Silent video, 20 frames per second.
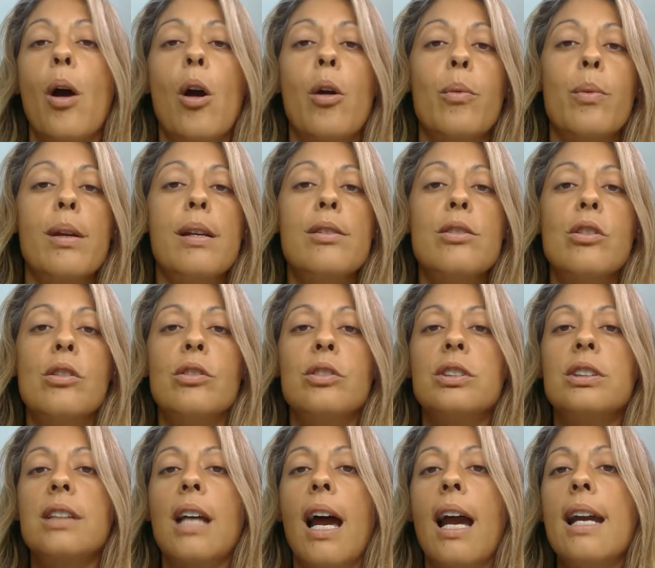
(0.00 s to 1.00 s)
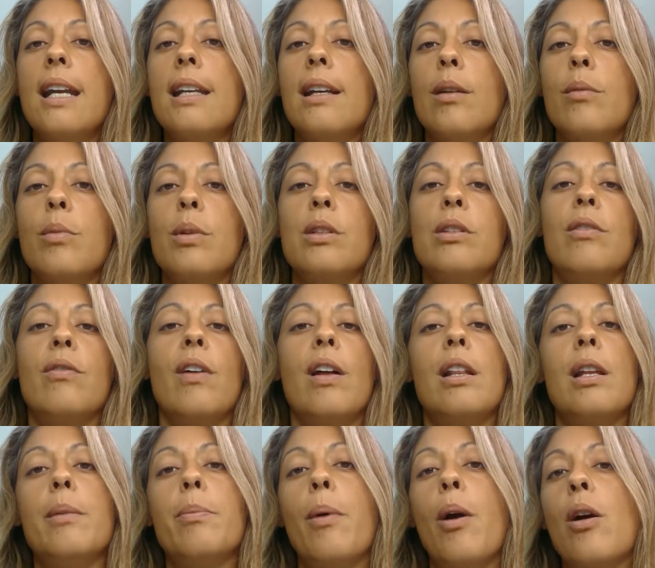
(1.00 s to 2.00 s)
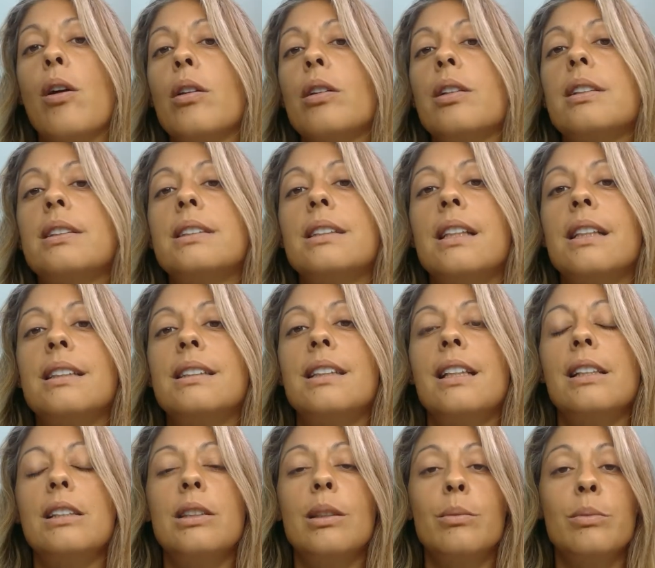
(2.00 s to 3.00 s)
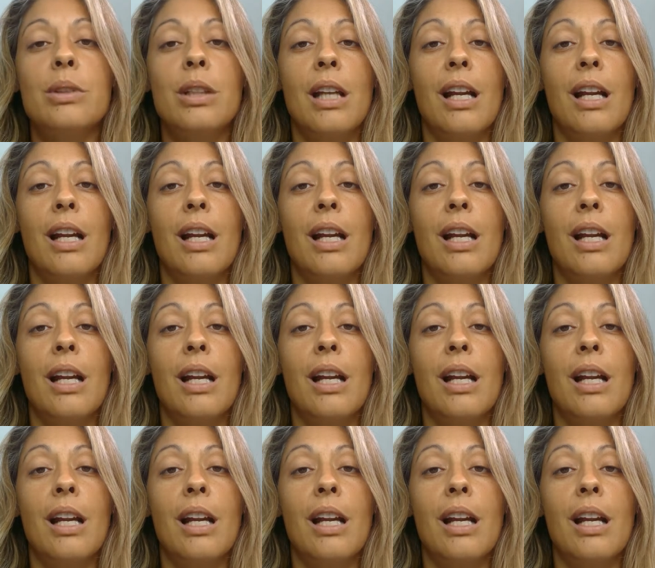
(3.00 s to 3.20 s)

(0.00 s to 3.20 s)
our regional site and we develop our listing systems,